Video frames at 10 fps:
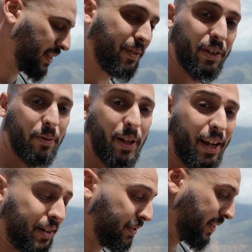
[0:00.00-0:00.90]
If you
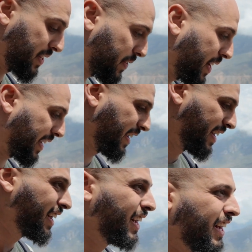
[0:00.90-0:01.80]
plan on doing this trek,
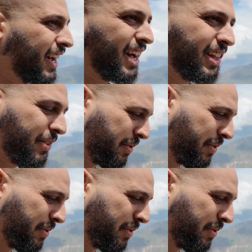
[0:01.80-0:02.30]
I highly